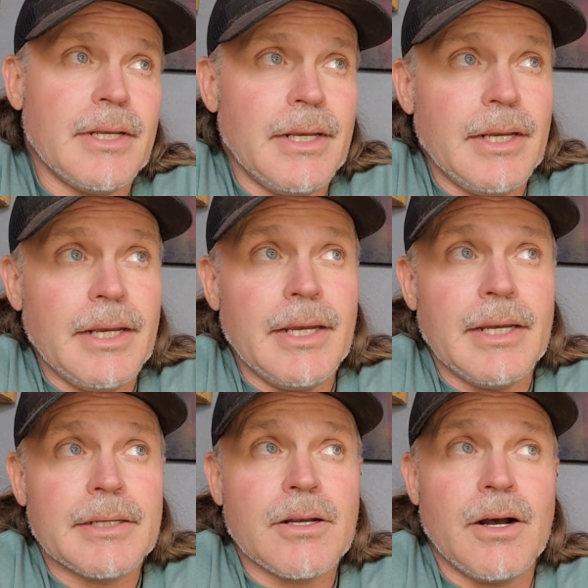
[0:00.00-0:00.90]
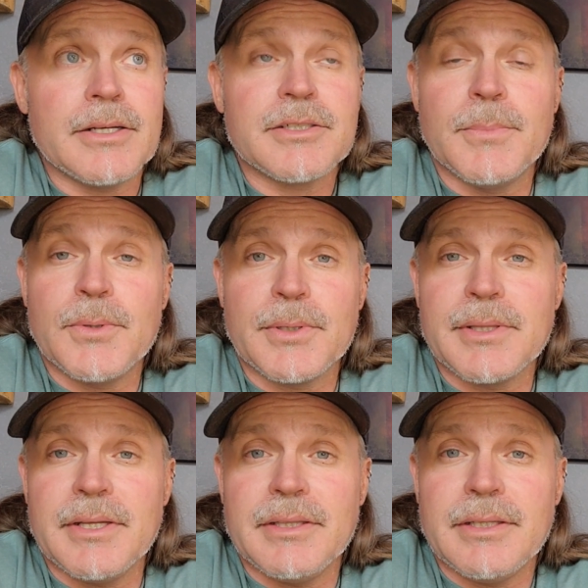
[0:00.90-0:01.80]
it costs more
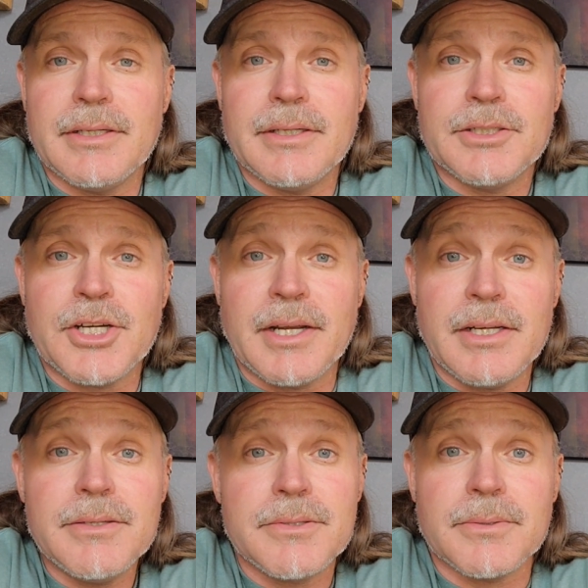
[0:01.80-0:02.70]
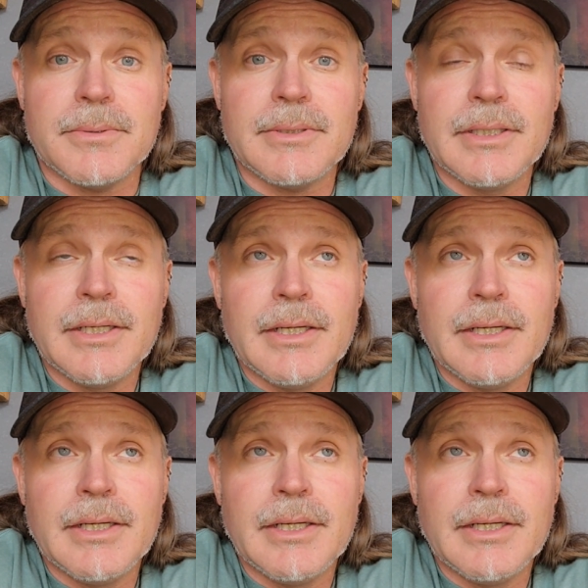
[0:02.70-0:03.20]
than the Chinese tool.